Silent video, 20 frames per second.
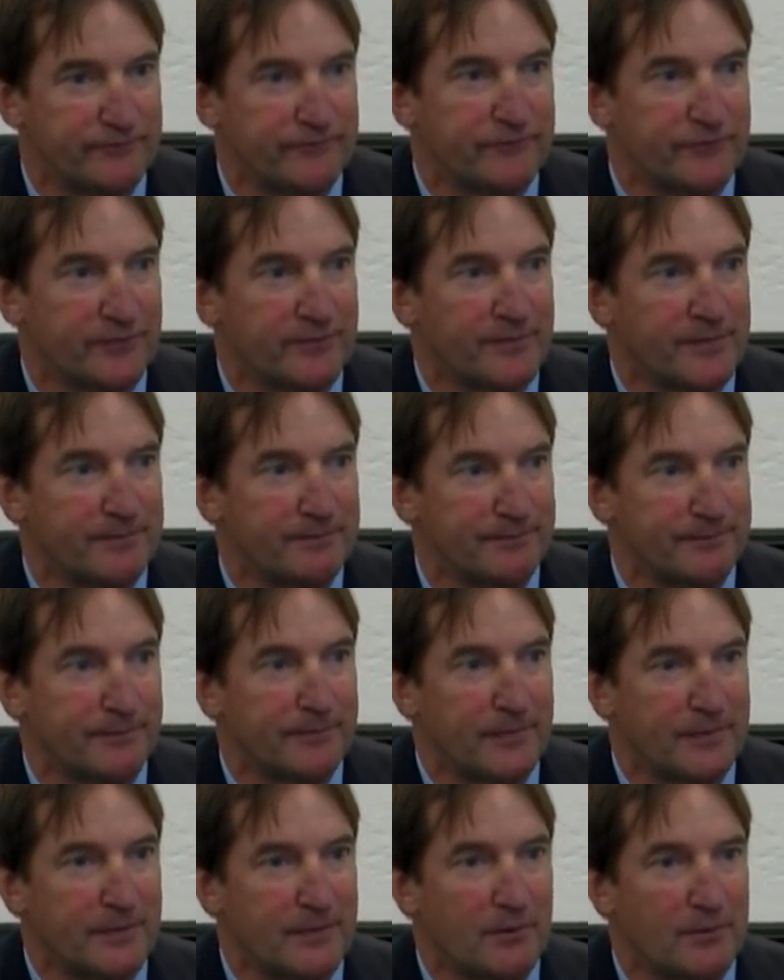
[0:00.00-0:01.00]
from
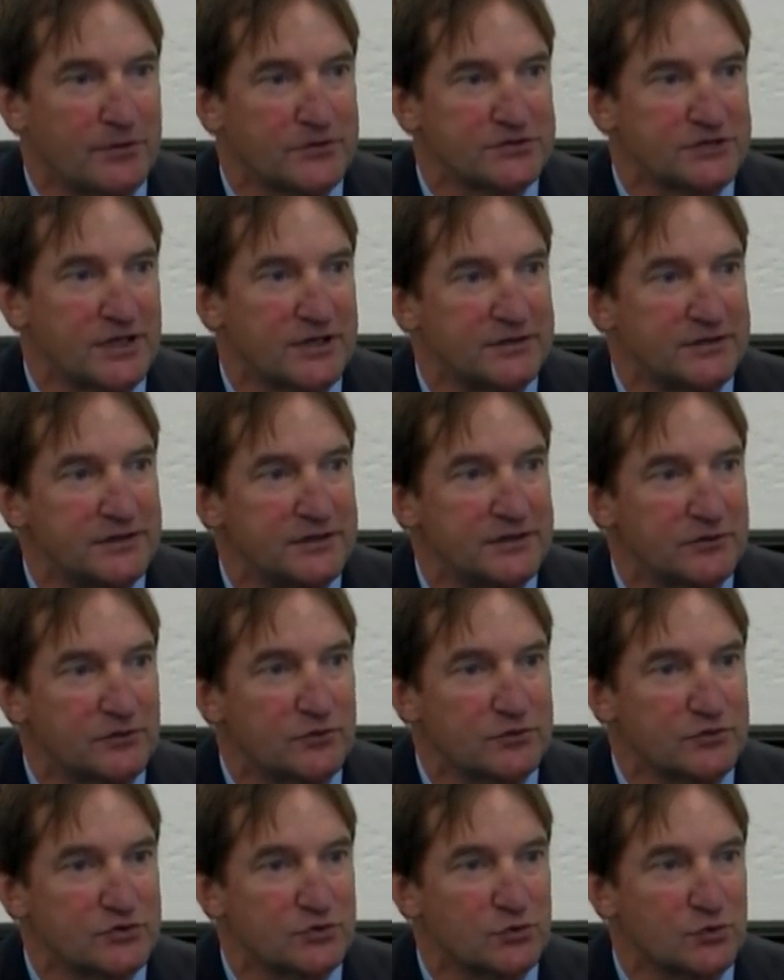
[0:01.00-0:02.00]
almost
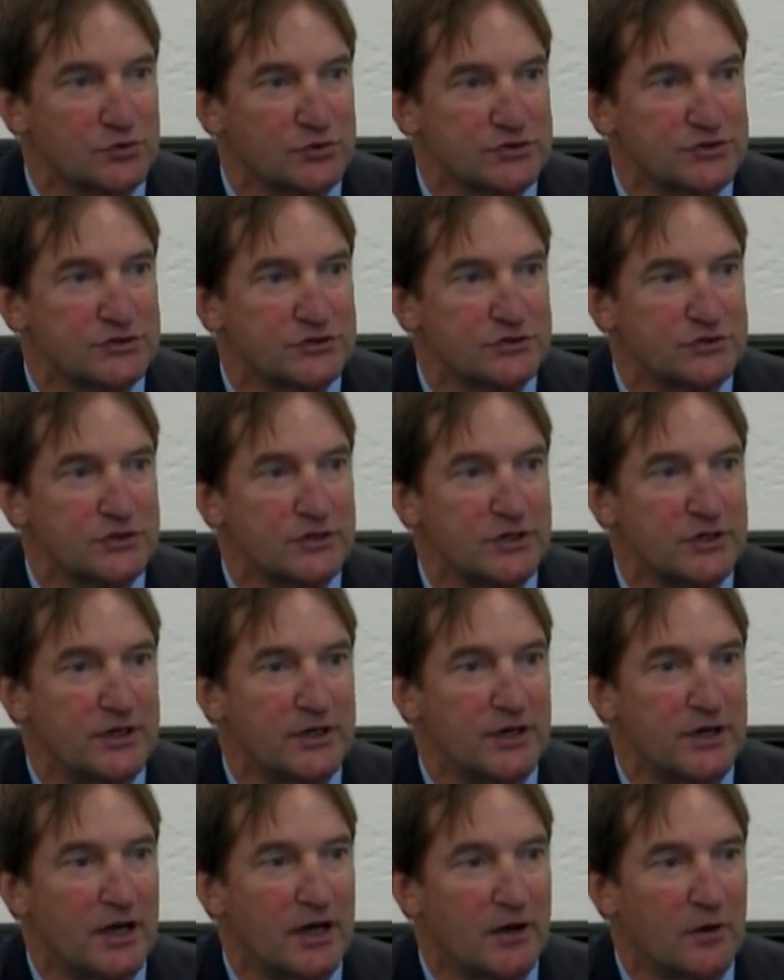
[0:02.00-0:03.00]
identical sources
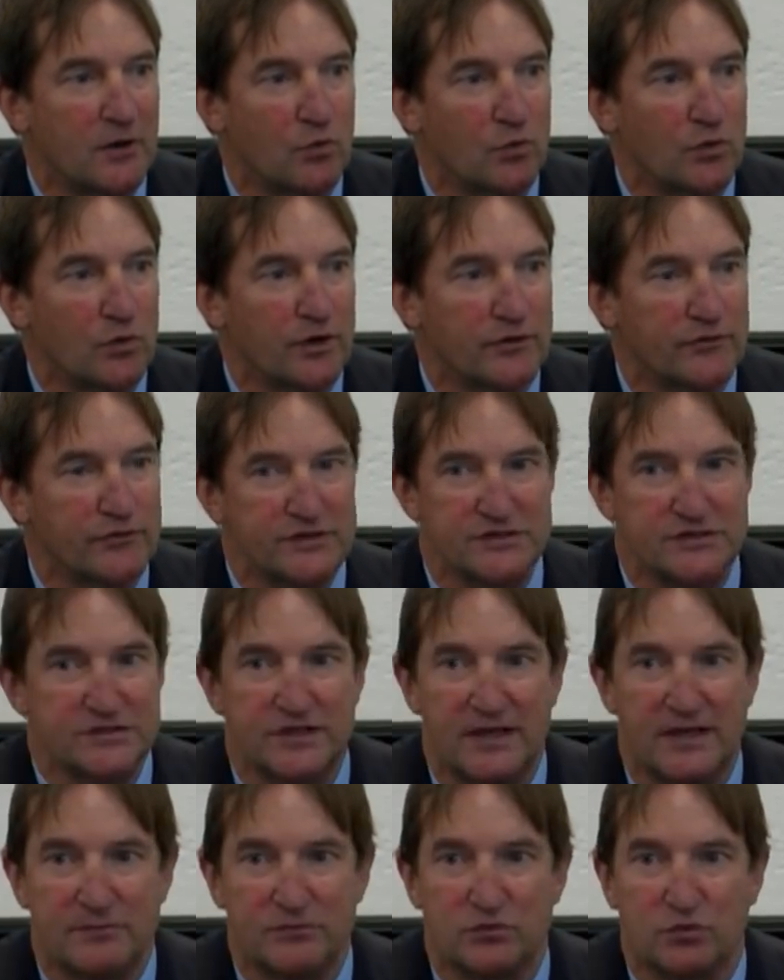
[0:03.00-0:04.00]
uh, where these
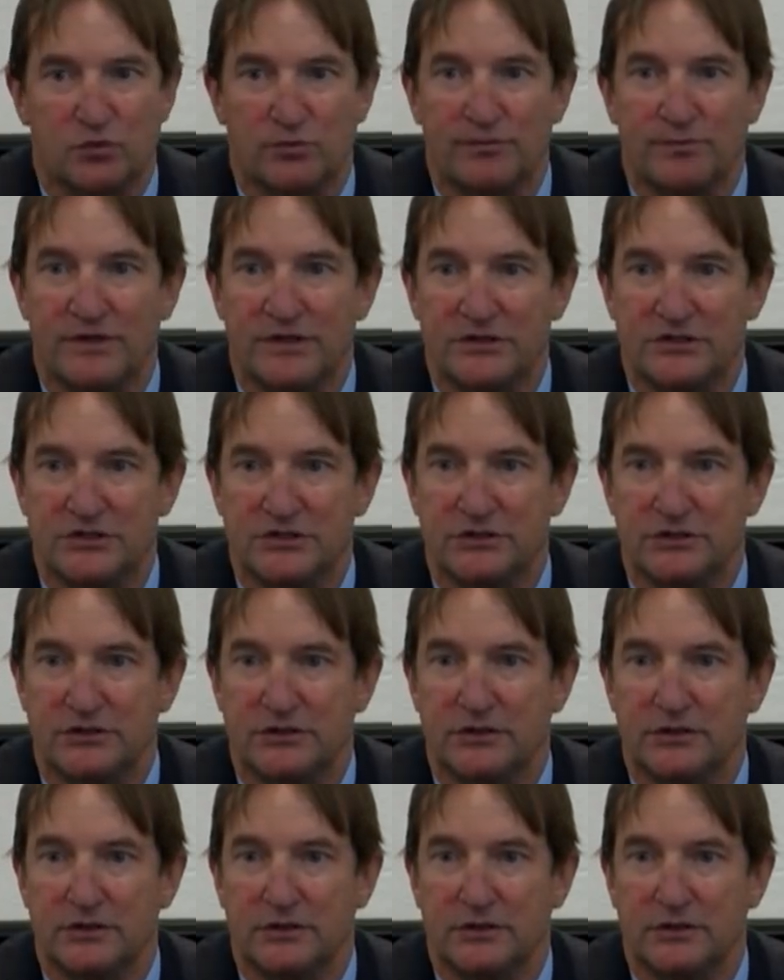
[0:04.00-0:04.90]
names were mentioned.